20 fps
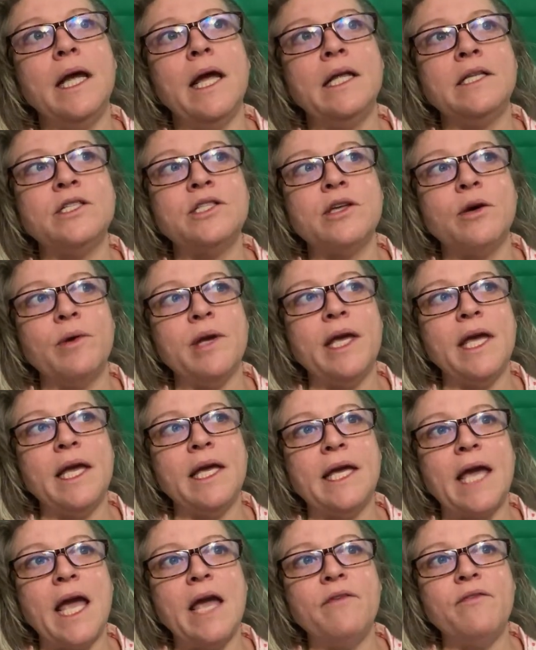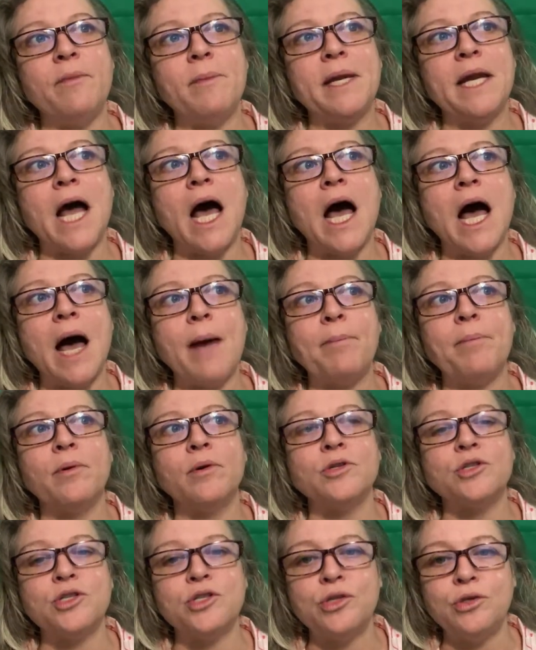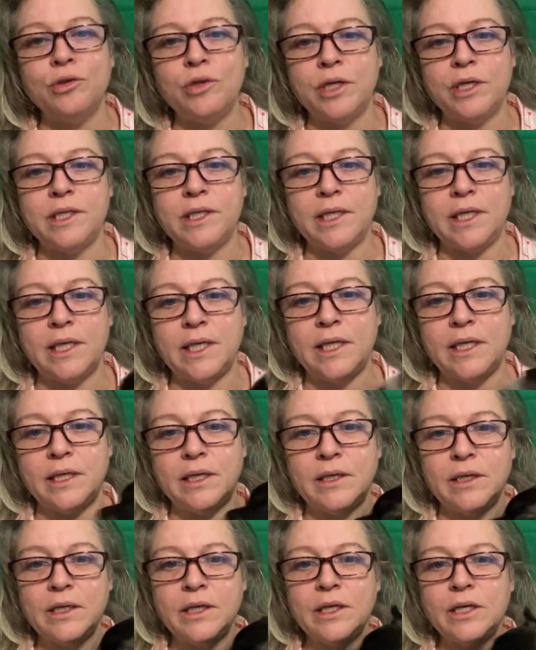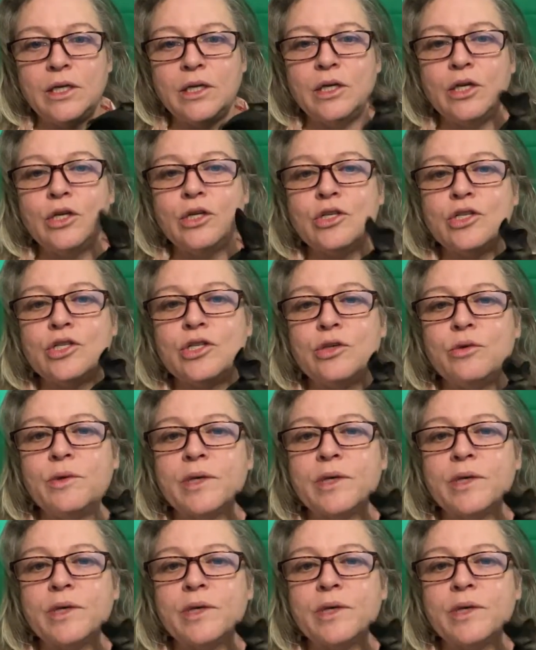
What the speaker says: so he gave him an opportunity to